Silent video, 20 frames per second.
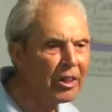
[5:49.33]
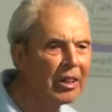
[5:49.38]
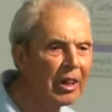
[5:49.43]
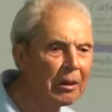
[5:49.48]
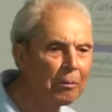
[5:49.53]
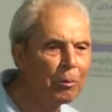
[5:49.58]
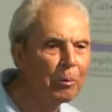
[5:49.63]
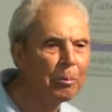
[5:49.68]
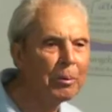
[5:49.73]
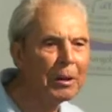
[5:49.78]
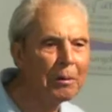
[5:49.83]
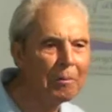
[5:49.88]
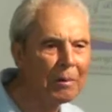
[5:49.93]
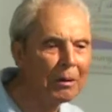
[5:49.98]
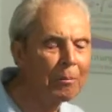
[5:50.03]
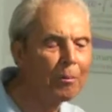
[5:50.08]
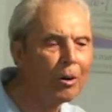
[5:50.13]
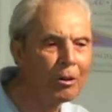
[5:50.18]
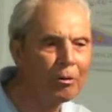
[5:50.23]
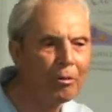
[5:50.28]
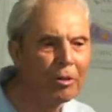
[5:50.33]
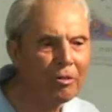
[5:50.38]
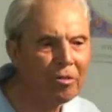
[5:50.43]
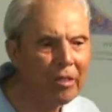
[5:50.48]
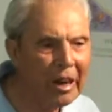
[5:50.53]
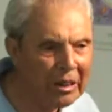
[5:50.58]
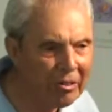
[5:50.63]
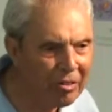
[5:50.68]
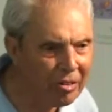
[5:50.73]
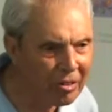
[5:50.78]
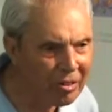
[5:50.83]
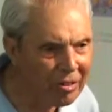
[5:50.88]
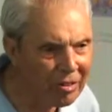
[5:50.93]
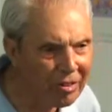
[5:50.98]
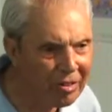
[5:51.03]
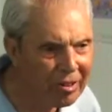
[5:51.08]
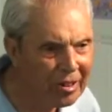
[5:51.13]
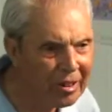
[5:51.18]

That will be among my retractions.